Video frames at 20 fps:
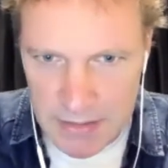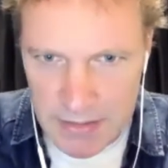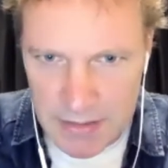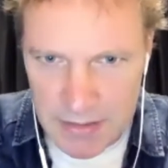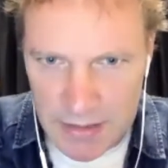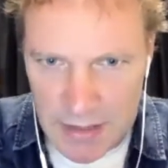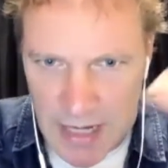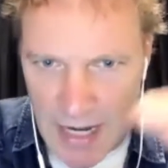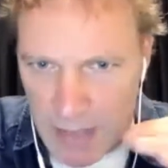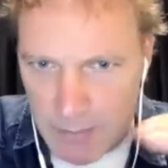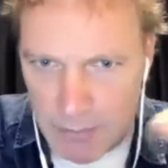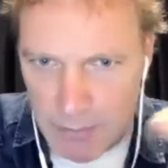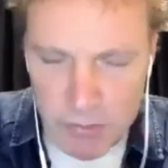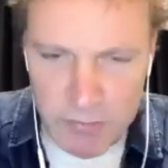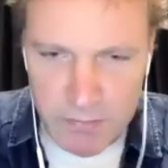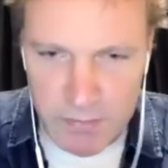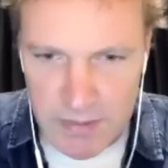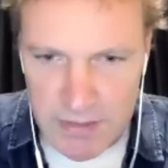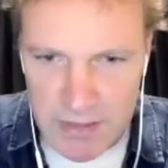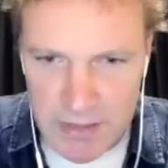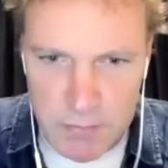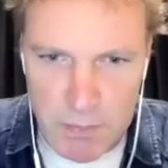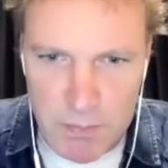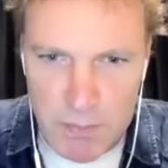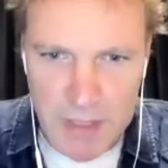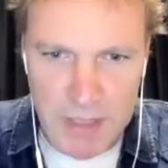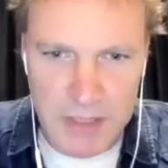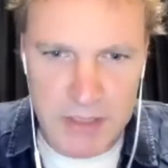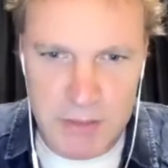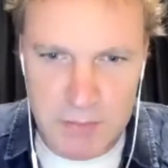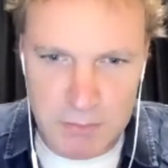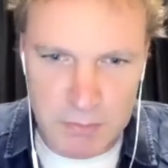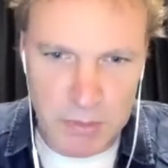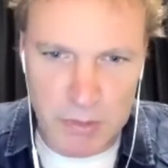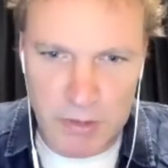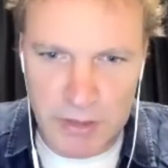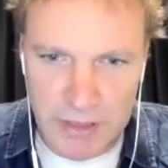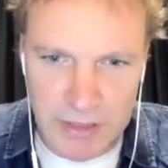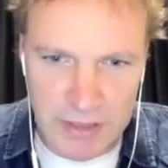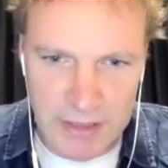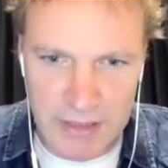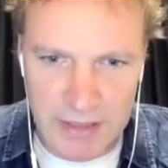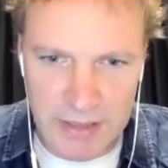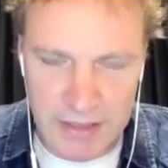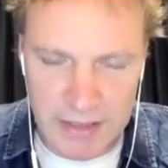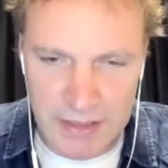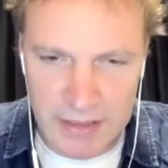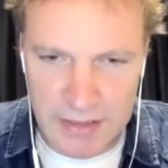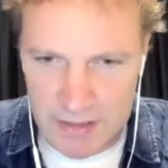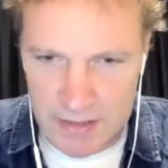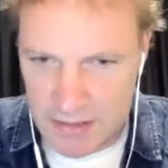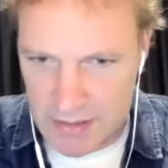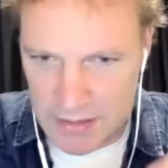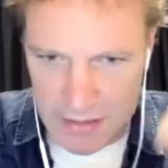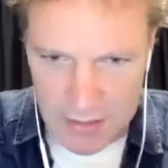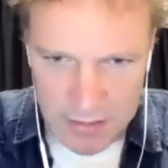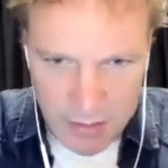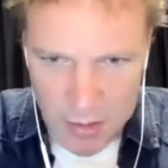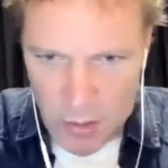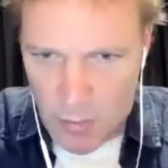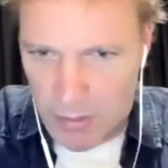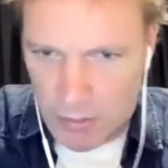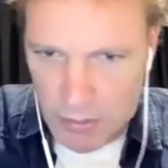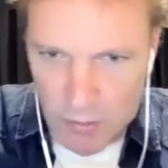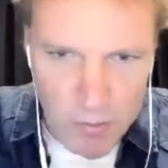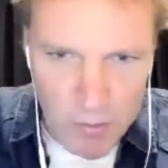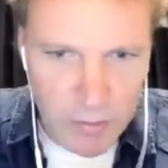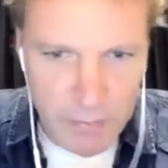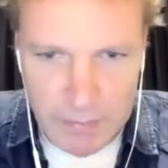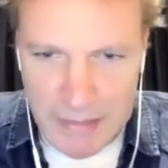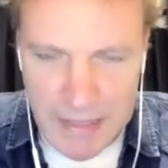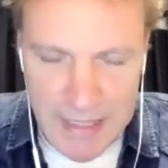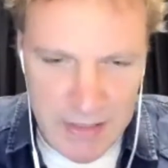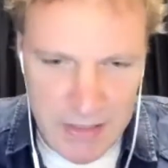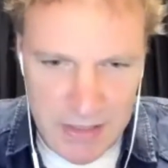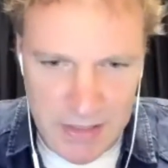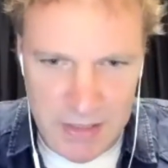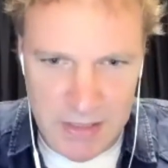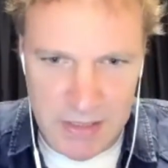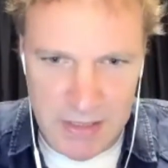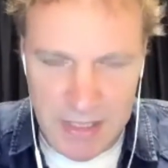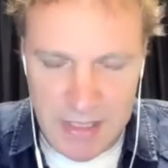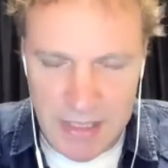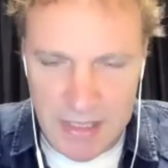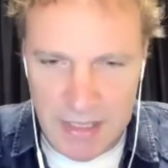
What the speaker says: their eye movement is much more going all places.